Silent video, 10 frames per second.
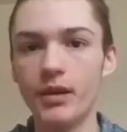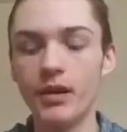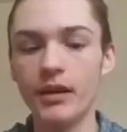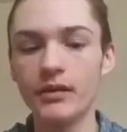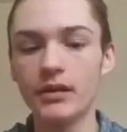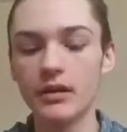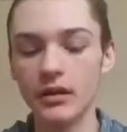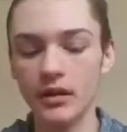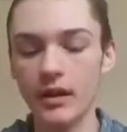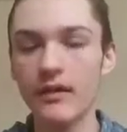but
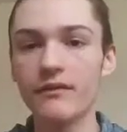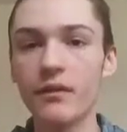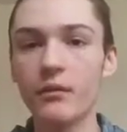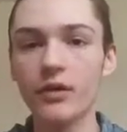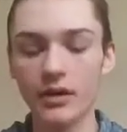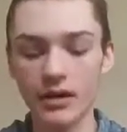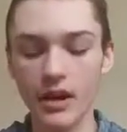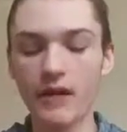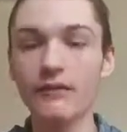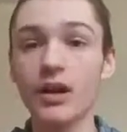if I'm working,
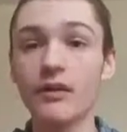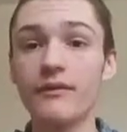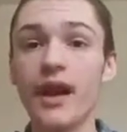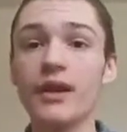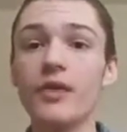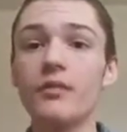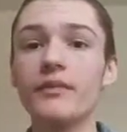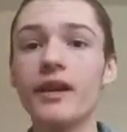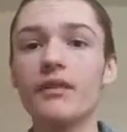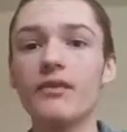I've got a vacuum
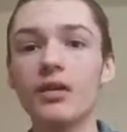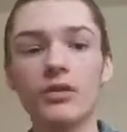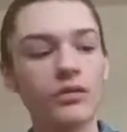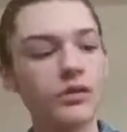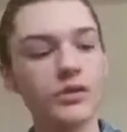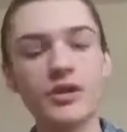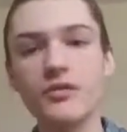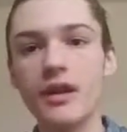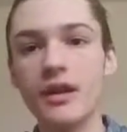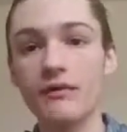that I've got to hold on to,
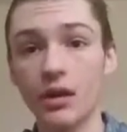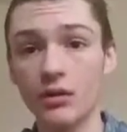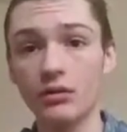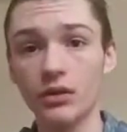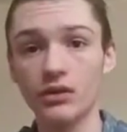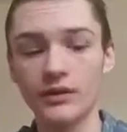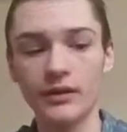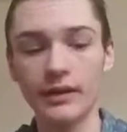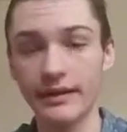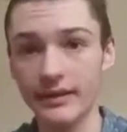and I've got to hold on to it
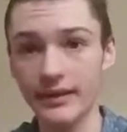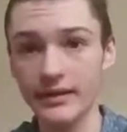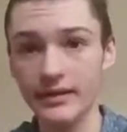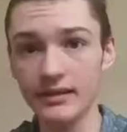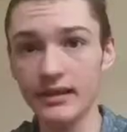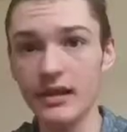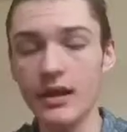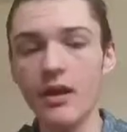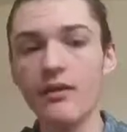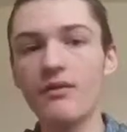like this
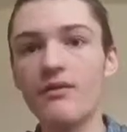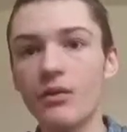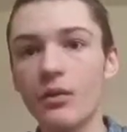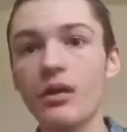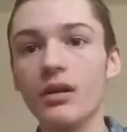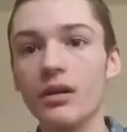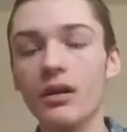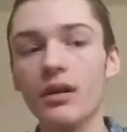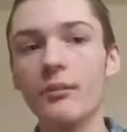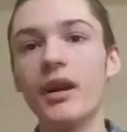for
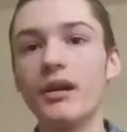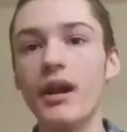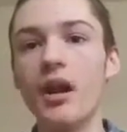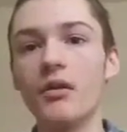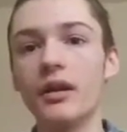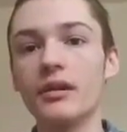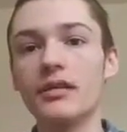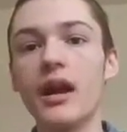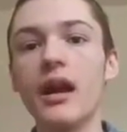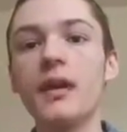about an hour at a
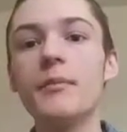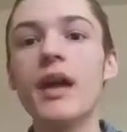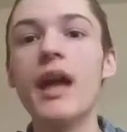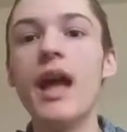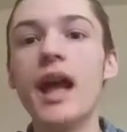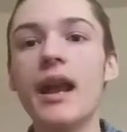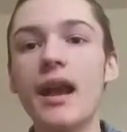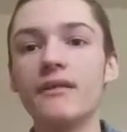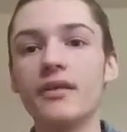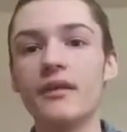time. And
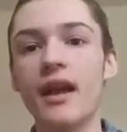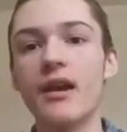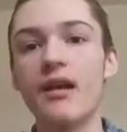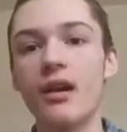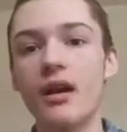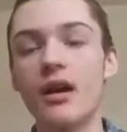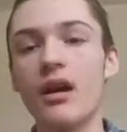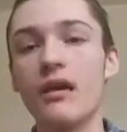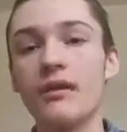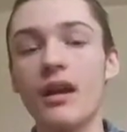after that, uh,
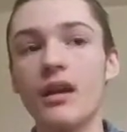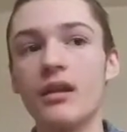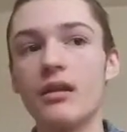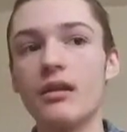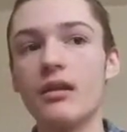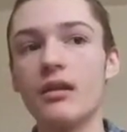they